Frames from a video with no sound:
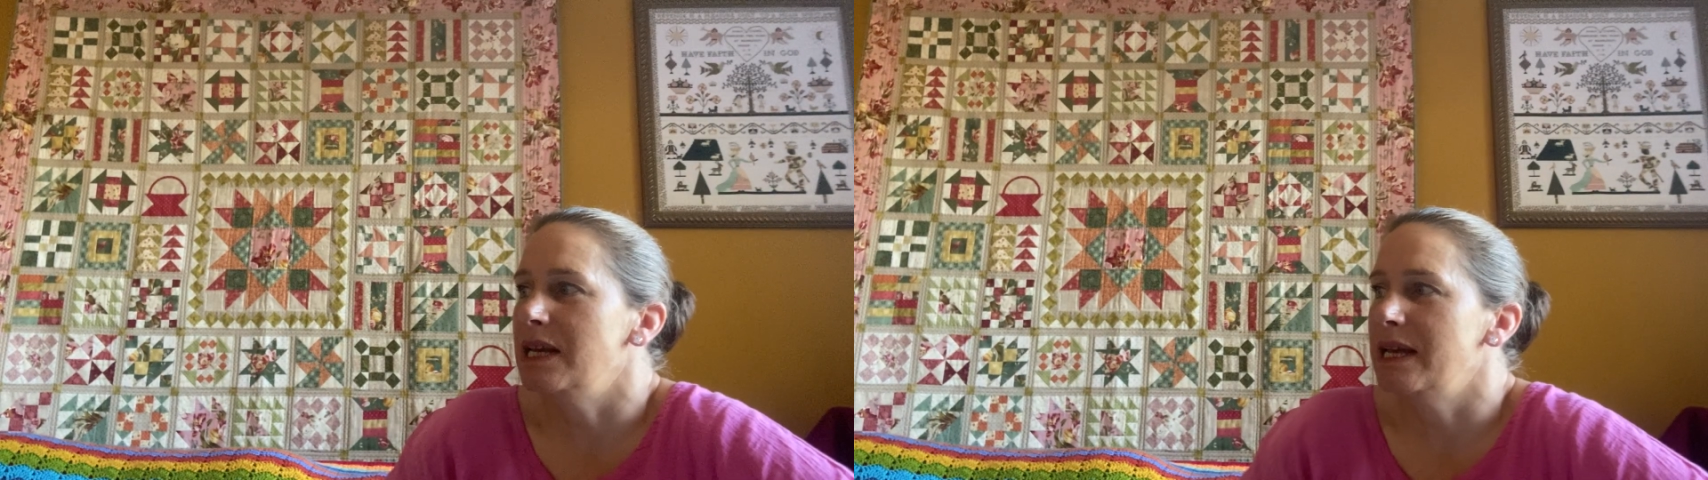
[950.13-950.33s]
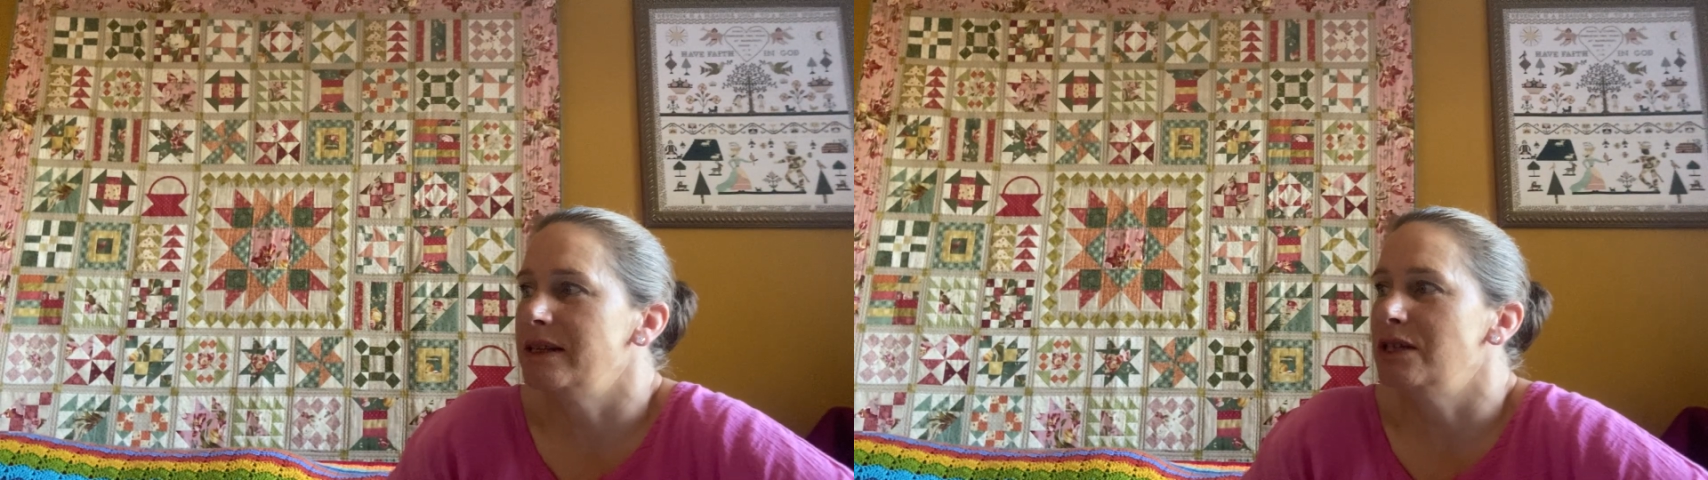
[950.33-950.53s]

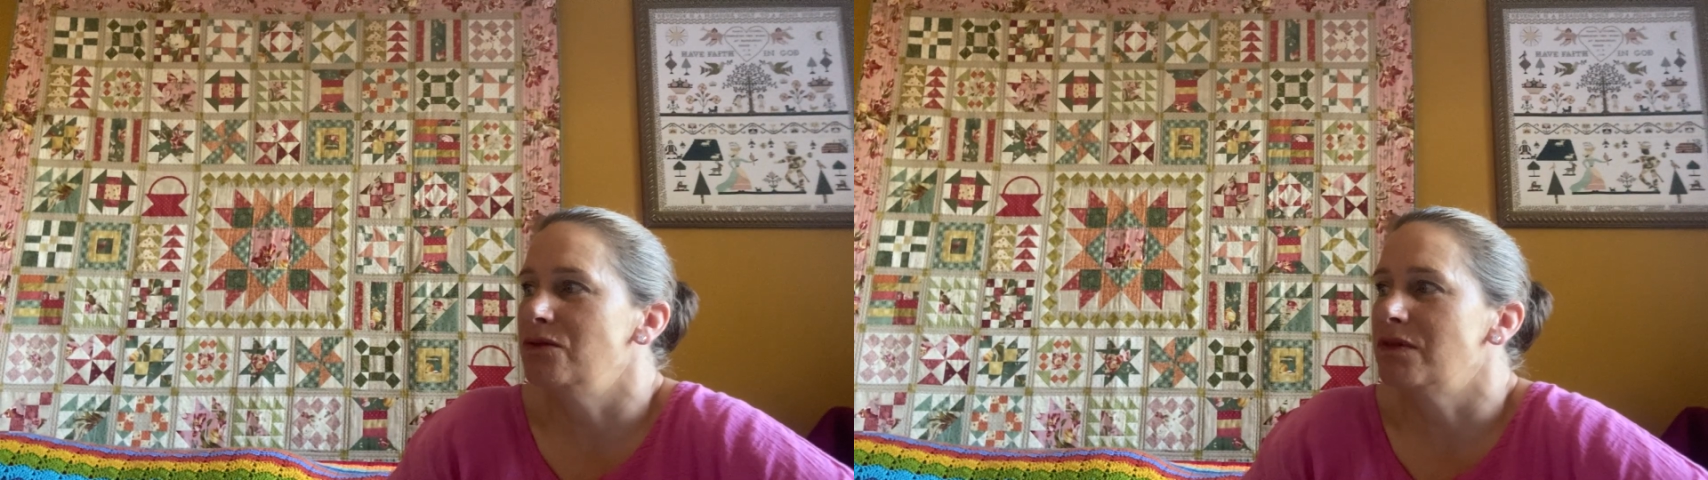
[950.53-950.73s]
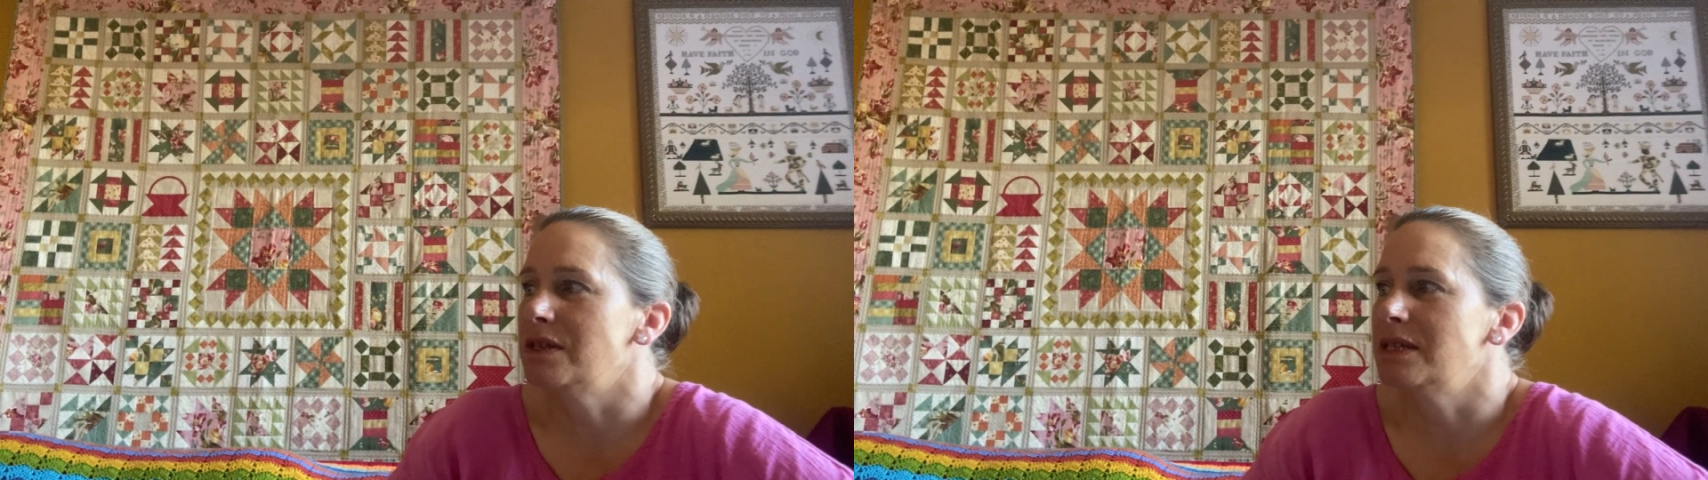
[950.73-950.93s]
lady
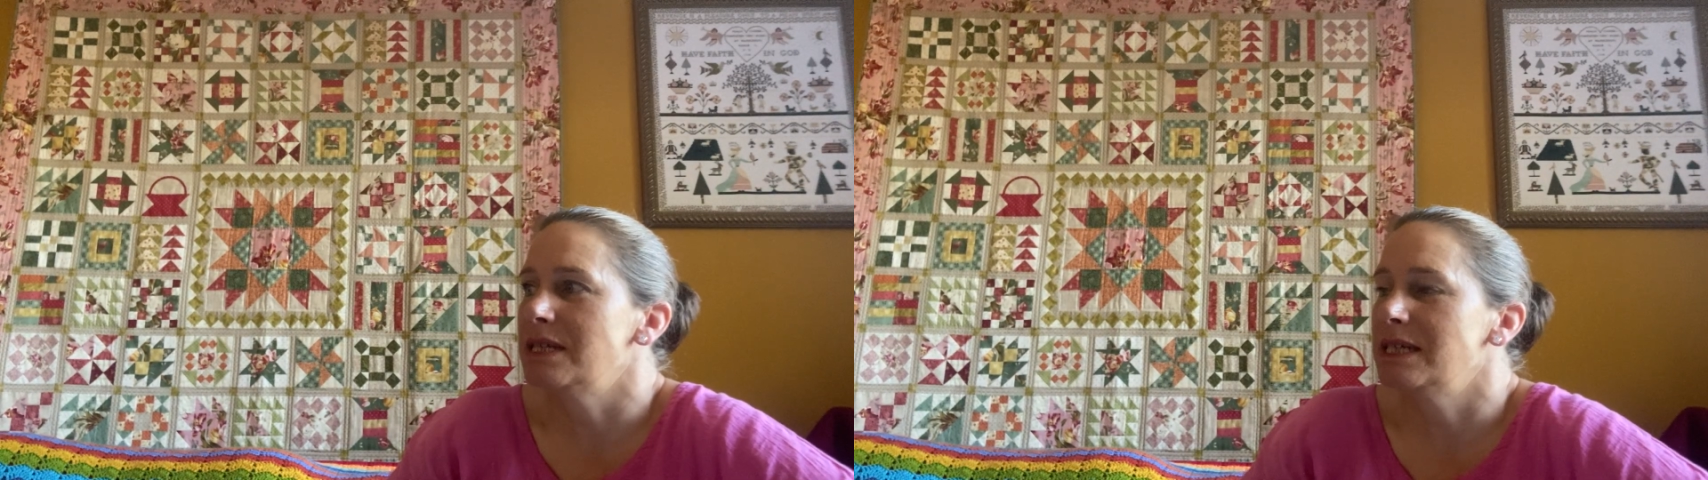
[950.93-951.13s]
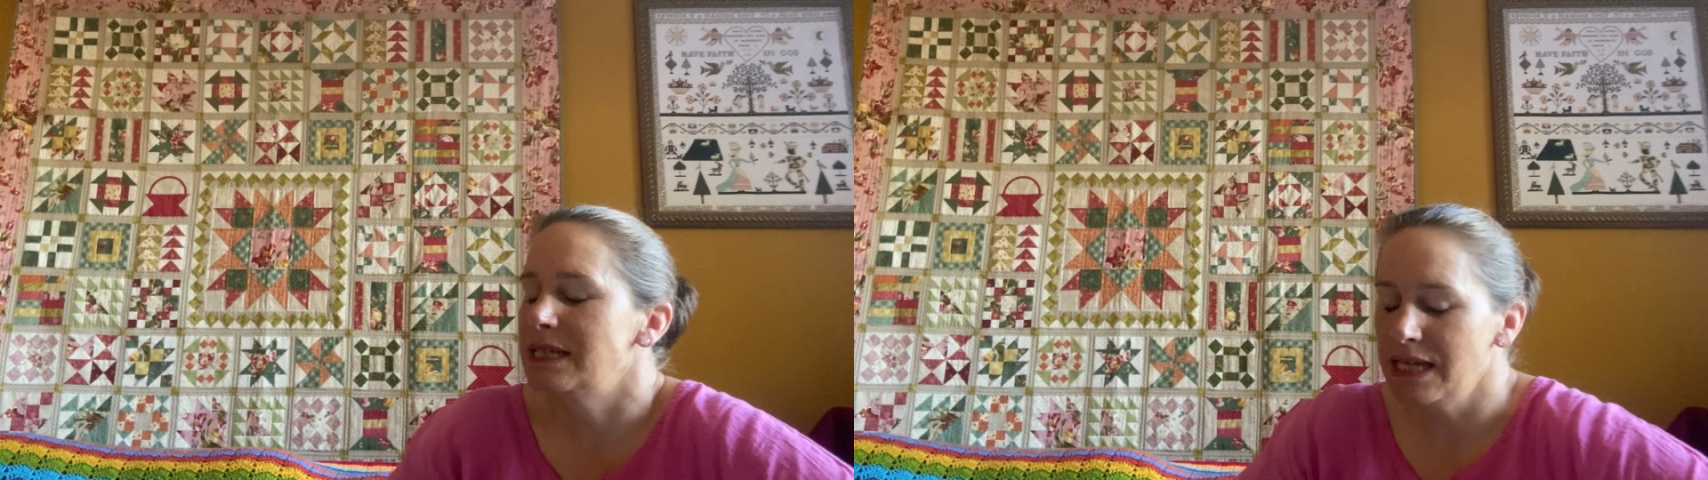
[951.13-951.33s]
who runs
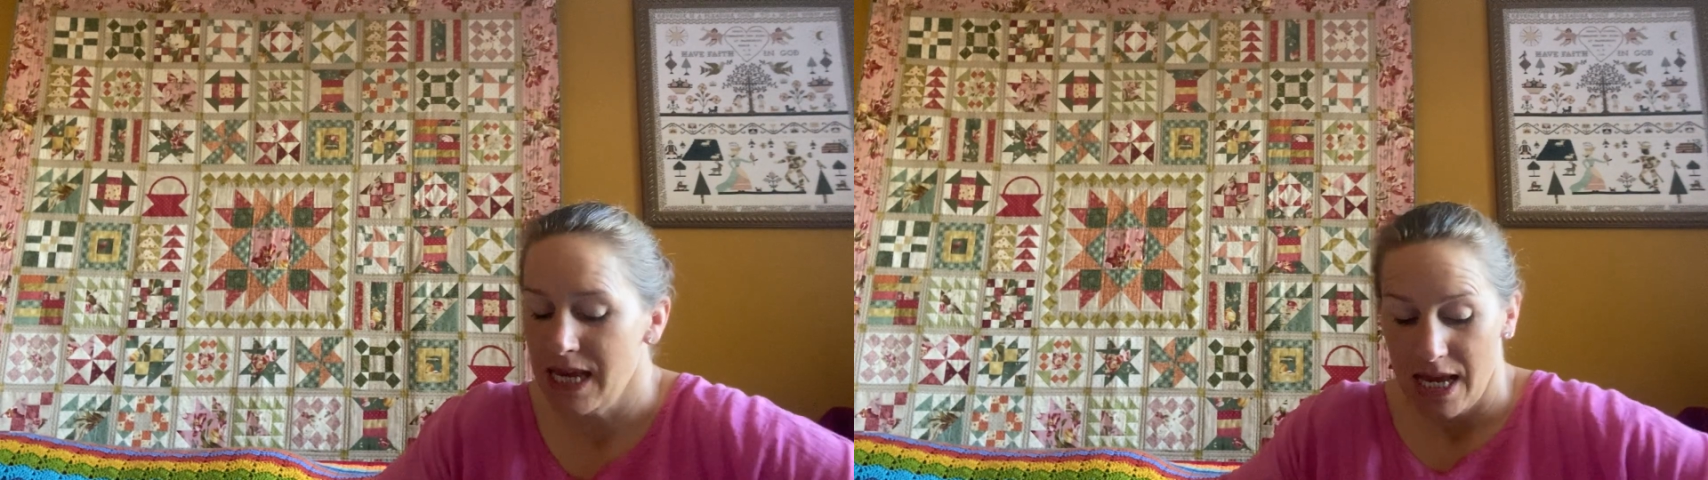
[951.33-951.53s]
it.